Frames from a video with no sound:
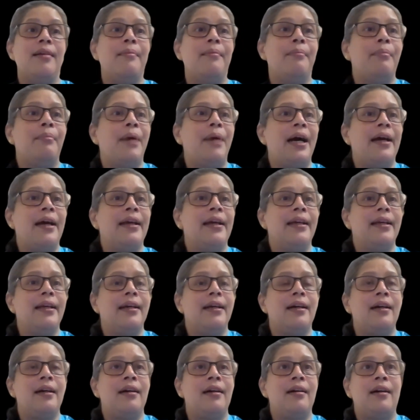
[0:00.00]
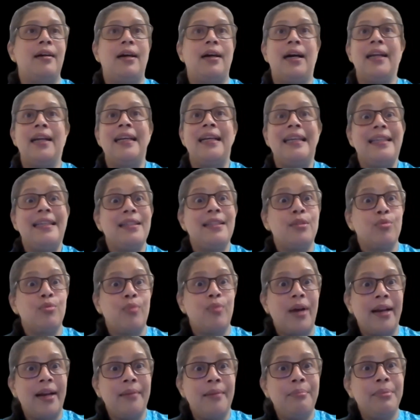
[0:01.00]
by at least
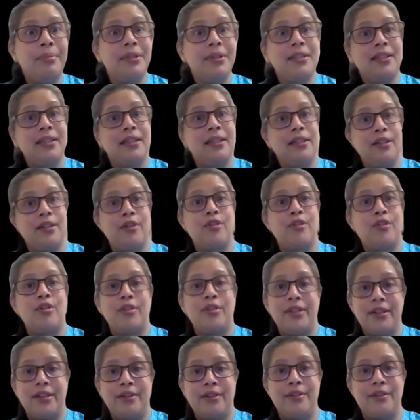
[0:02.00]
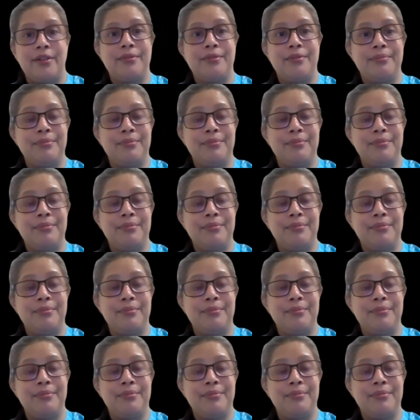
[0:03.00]
1% year on year.